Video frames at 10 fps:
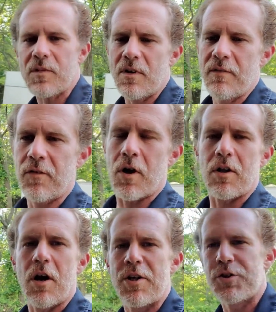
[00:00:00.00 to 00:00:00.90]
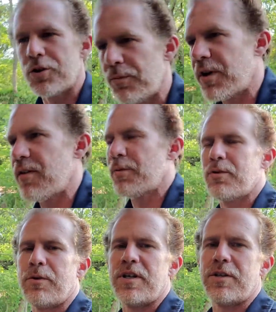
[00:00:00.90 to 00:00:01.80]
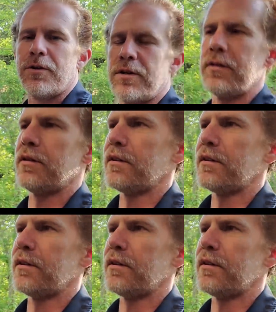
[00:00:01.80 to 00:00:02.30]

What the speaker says: for our laundry room that I've been redoing.